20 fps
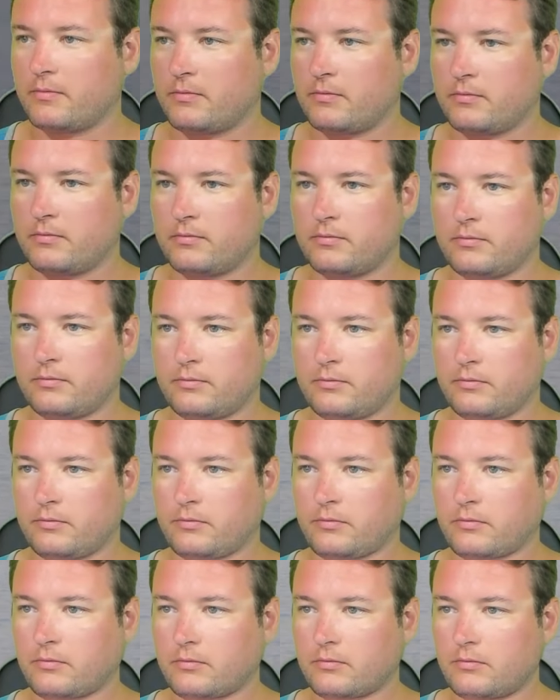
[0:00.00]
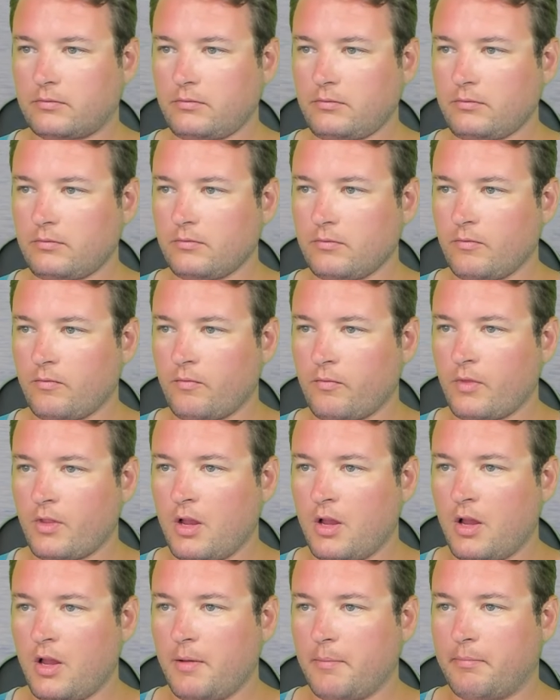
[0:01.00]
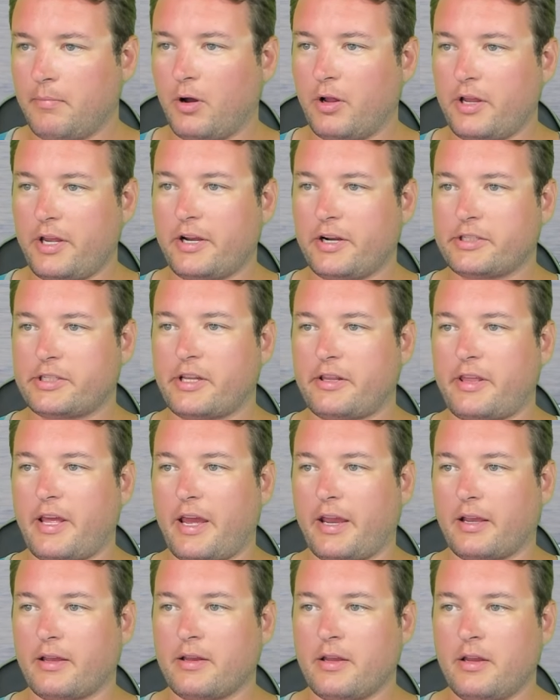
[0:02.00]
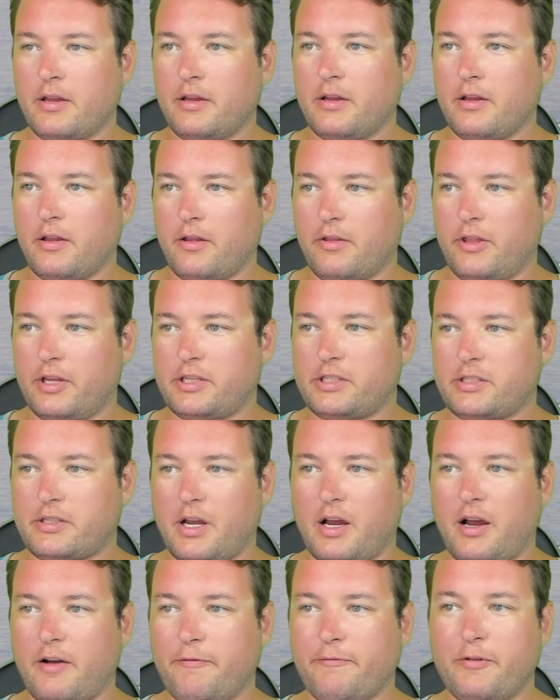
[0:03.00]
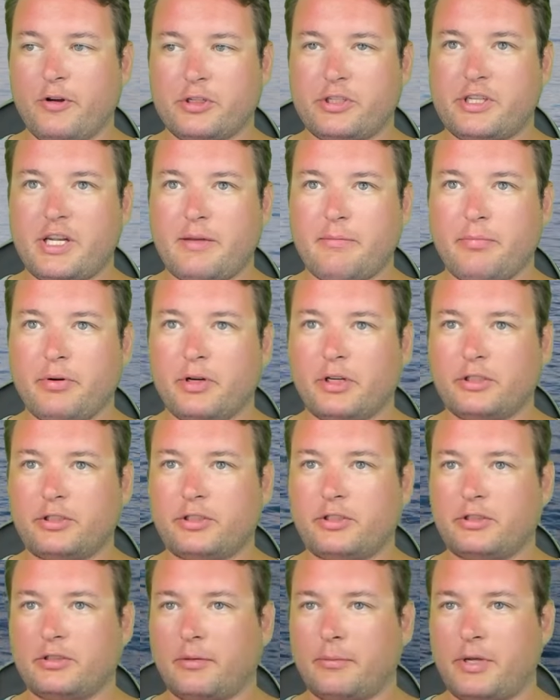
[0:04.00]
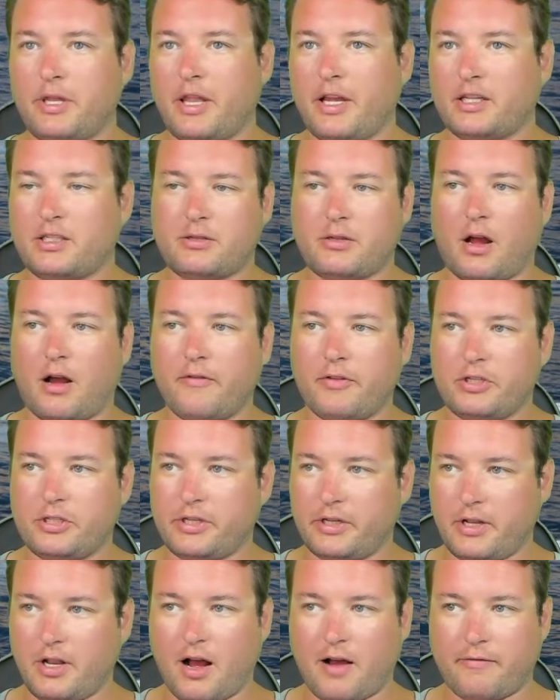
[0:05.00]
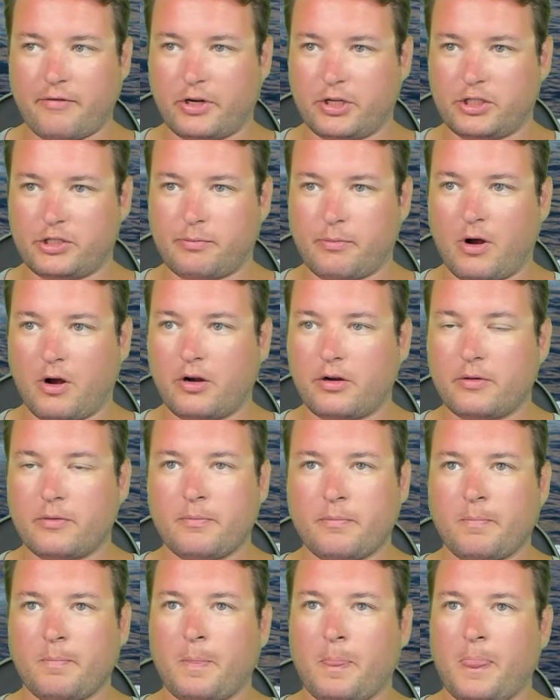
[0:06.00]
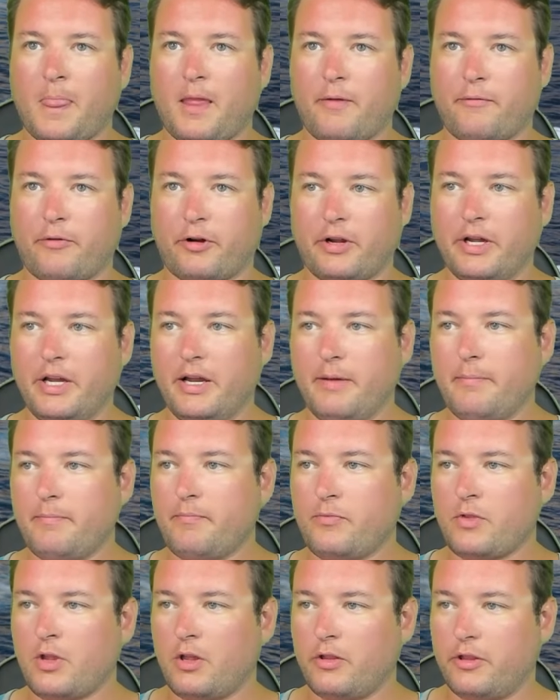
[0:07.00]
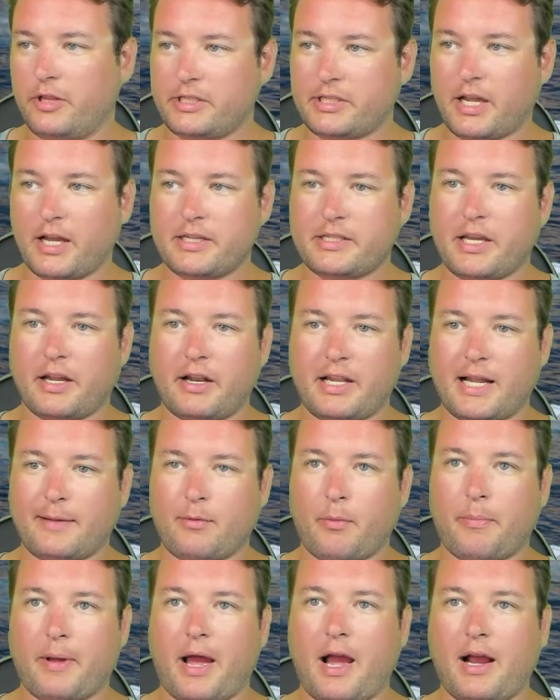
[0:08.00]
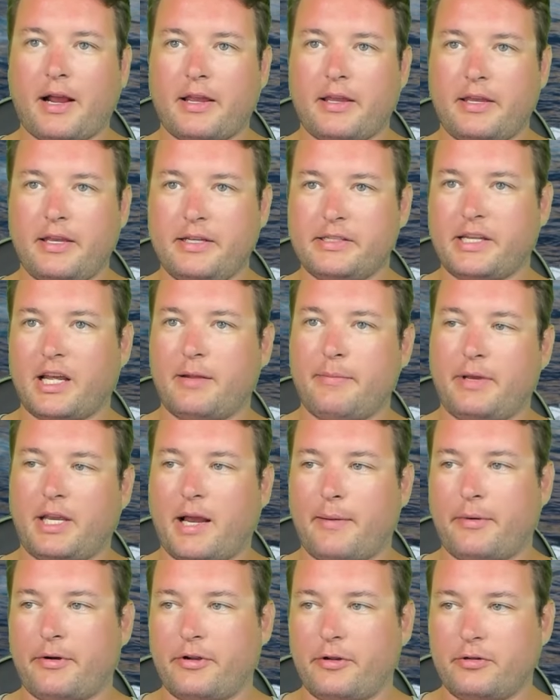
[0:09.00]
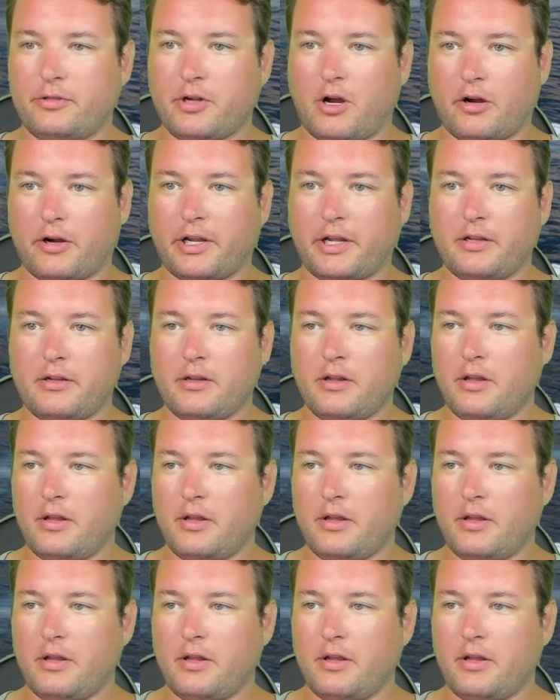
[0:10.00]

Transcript: Main turret critically damaged. But here's the thing. This full steam push, I mean, that's obviously not very smart for him. This guy's going to double back. He's going to become our new target.